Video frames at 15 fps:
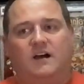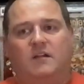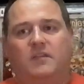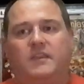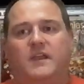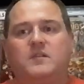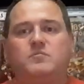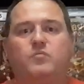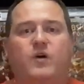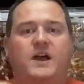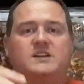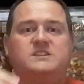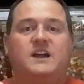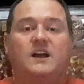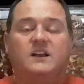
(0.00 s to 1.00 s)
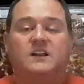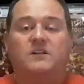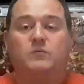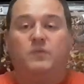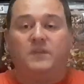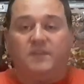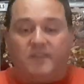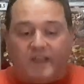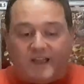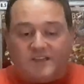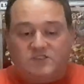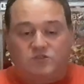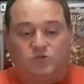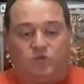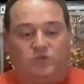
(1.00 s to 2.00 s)
then branch out with their
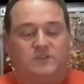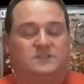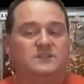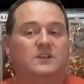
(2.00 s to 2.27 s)
stories.